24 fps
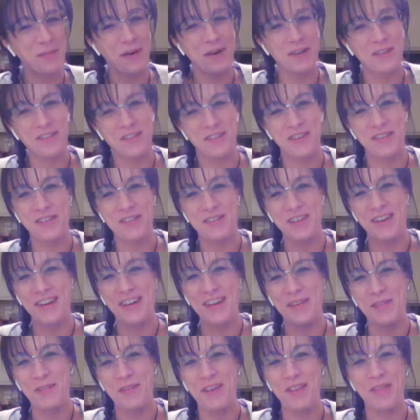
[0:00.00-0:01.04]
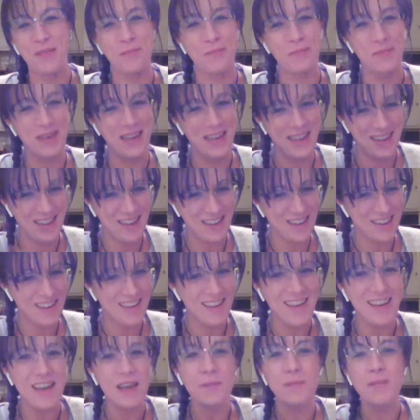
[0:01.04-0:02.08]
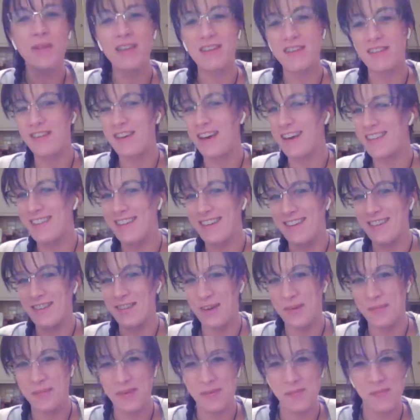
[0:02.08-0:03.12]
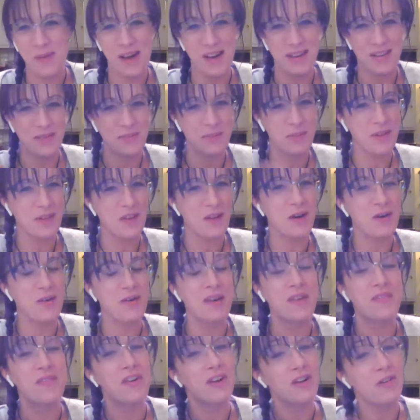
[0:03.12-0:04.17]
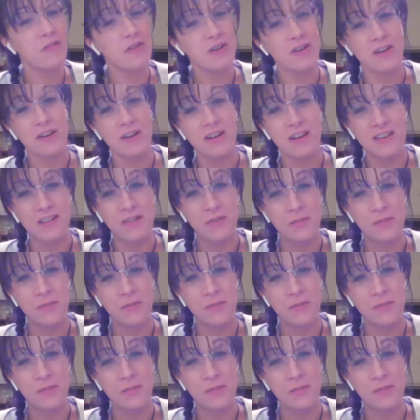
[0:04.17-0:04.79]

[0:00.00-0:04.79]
personal reading with me, please check the description box below. If you're a returning